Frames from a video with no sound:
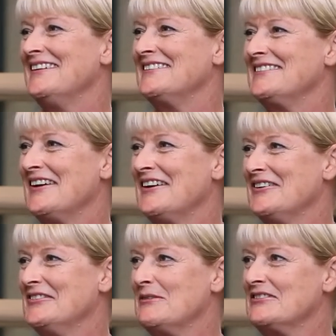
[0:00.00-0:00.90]
So
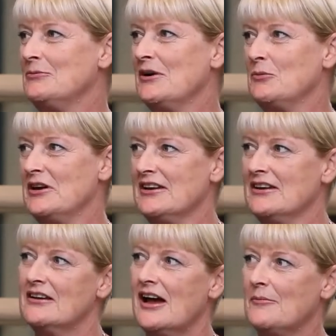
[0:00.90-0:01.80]
especially when
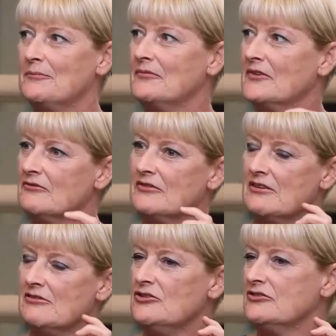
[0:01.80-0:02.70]
we're they're
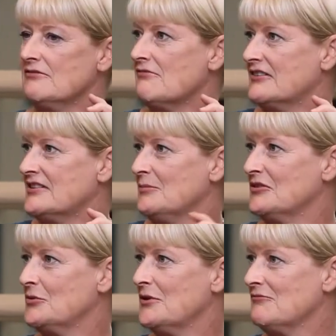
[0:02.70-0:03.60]
usually rushing
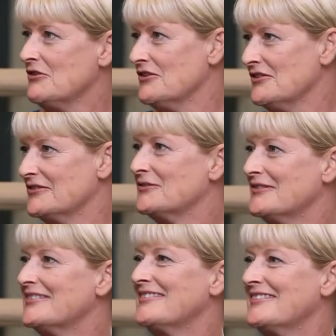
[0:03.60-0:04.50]
between
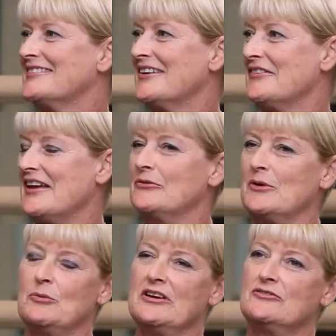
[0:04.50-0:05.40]
rehearsals. So that's
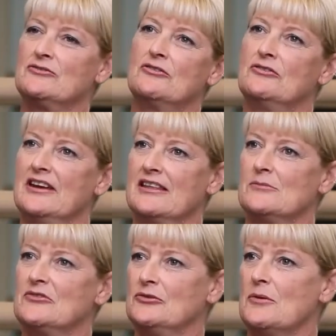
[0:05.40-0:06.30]
where we struggle to get them
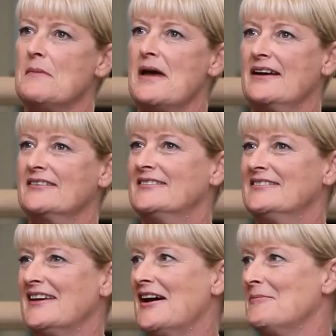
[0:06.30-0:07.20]
to do a max
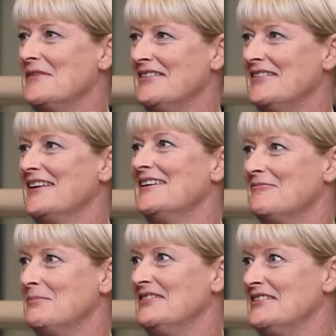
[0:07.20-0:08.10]
in their
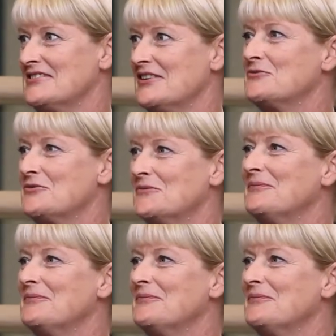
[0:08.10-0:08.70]
busy schedule.